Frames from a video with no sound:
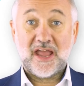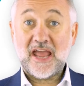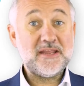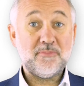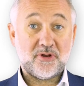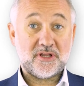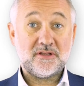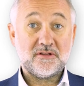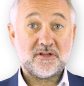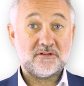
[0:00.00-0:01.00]

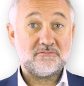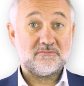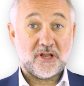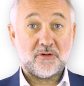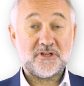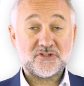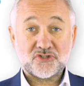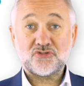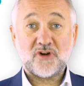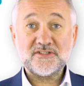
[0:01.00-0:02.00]
anybody can load it
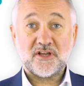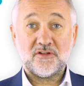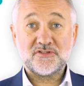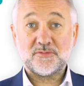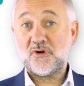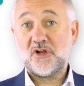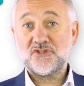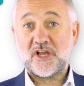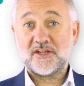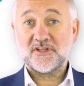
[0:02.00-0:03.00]
straight onto
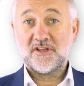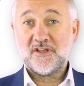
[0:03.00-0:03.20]
projects.